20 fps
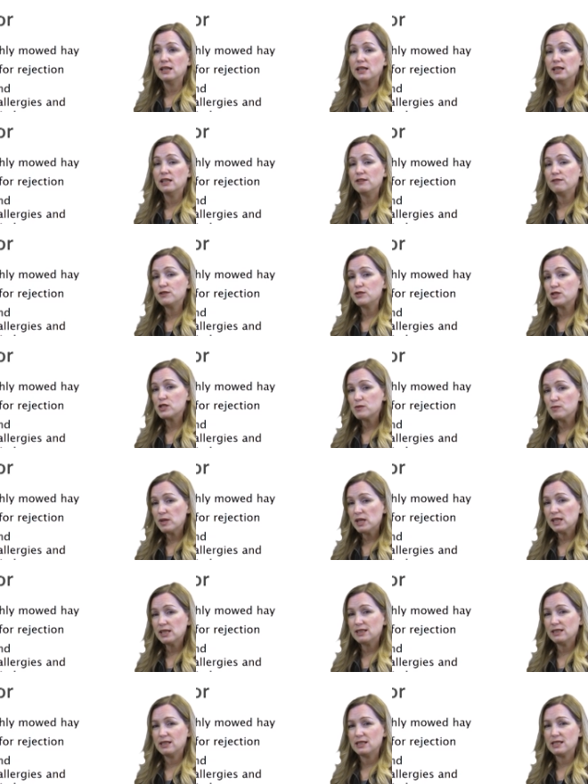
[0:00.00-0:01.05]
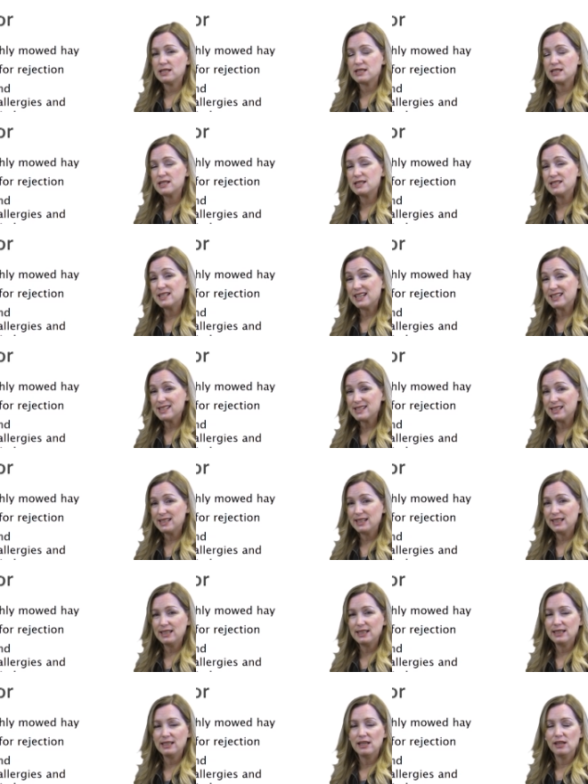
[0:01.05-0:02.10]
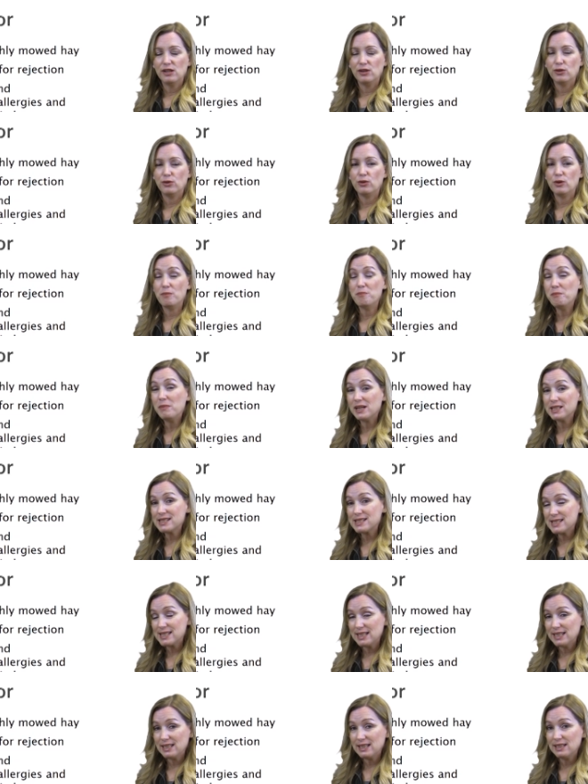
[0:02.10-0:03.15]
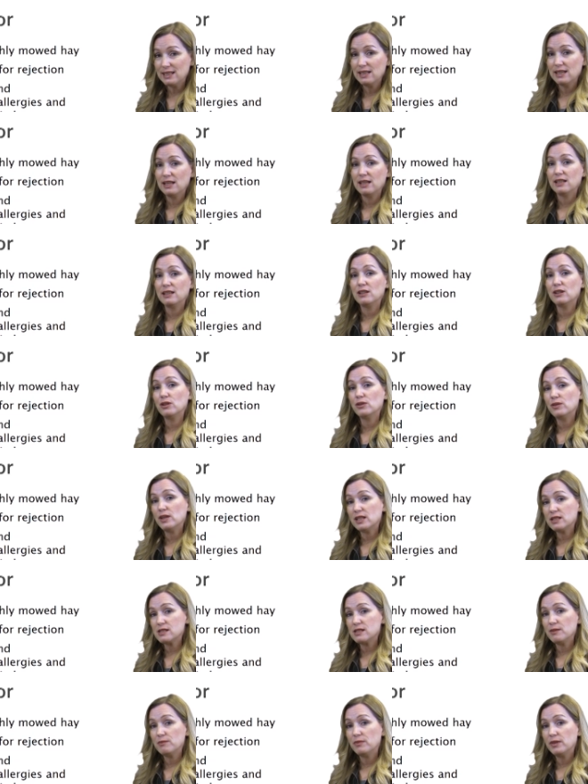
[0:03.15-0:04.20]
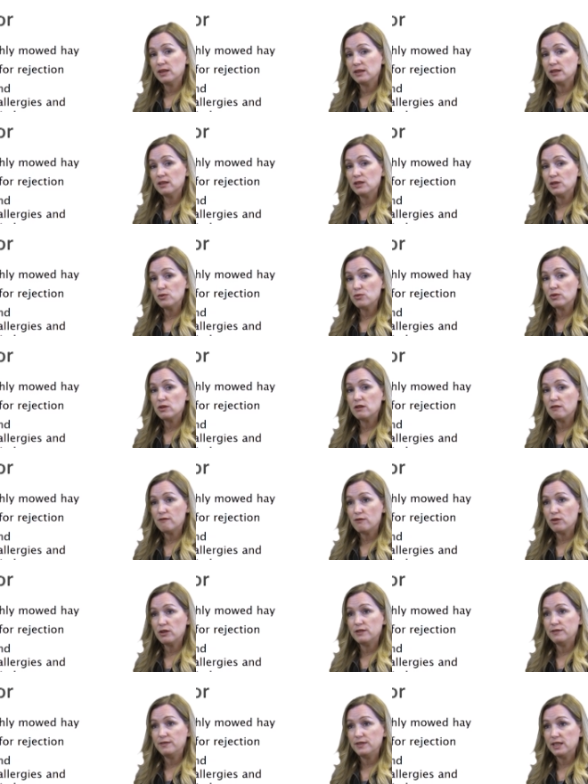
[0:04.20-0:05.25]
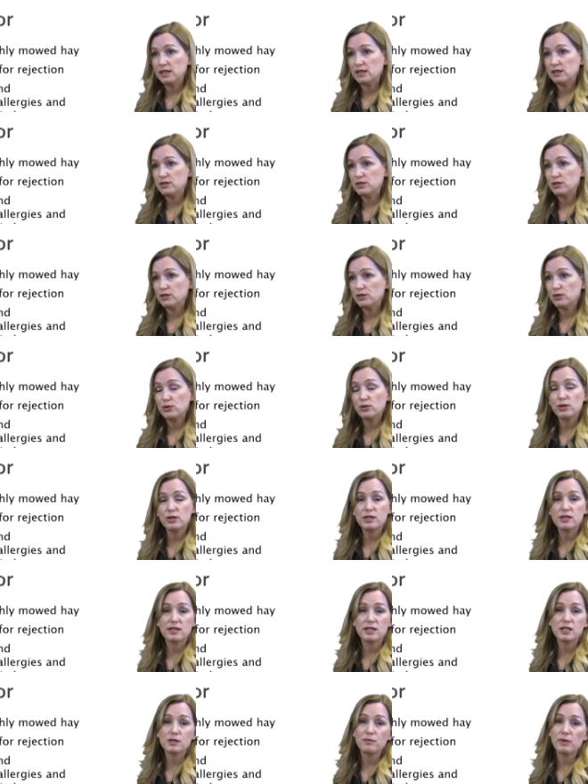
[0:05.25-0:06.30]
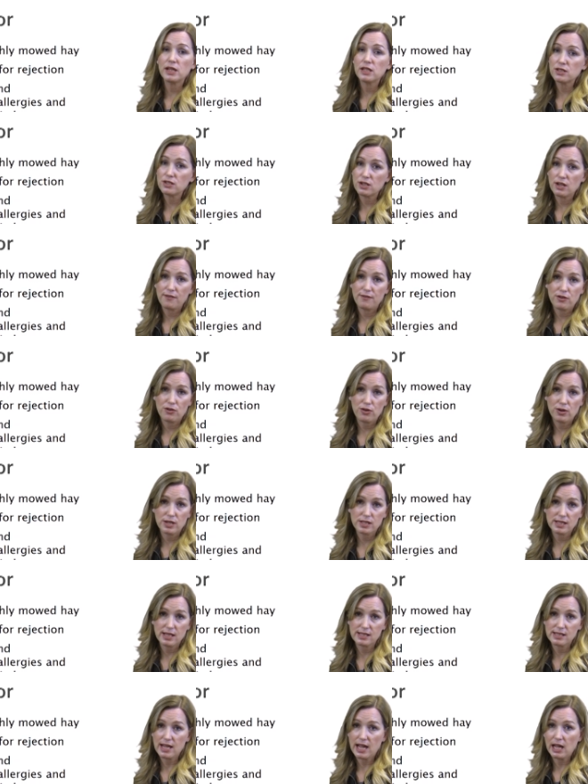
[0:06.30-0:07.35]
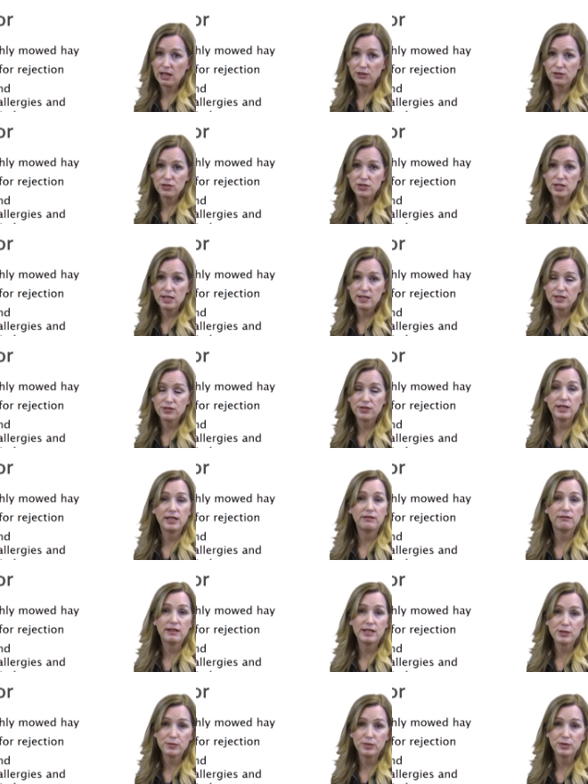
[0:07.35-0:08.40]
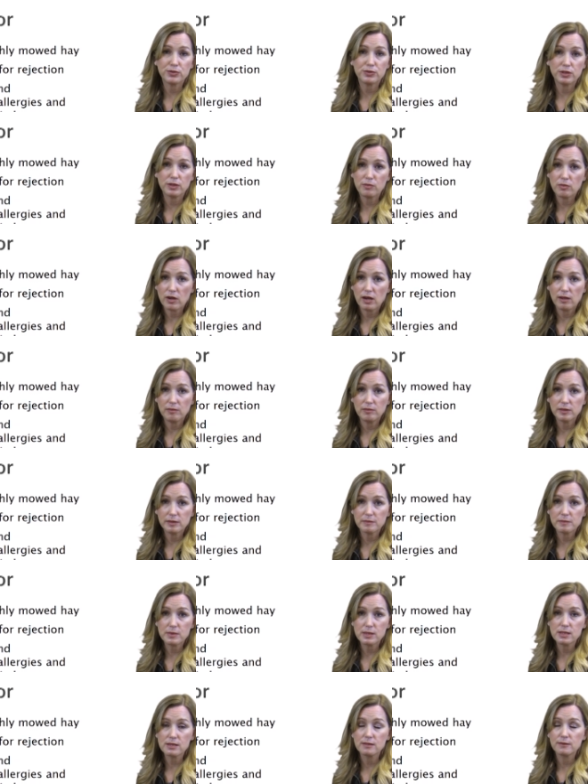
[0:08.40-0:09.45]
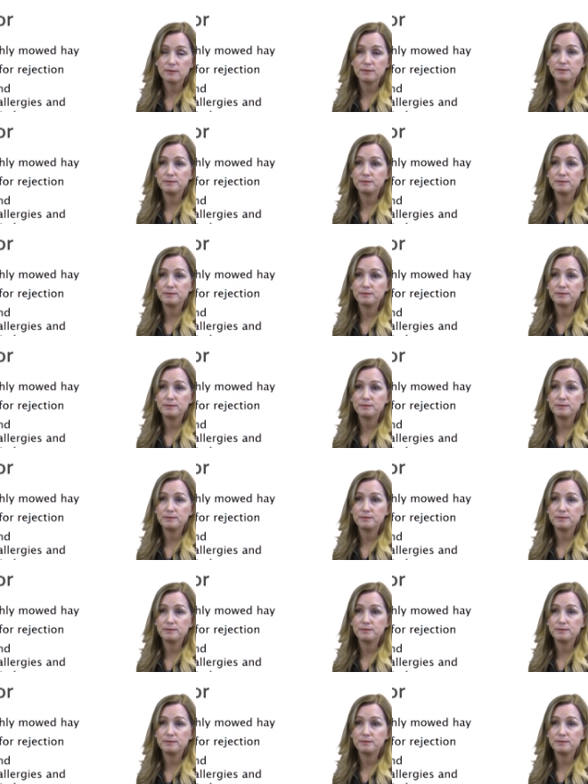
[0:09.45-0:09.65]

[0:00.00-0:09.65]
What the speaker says: If you smell it and it's dusty or musty, that's something that you want to avoid feeding to your horse, especially if your horse has allergies or any respiratory problems.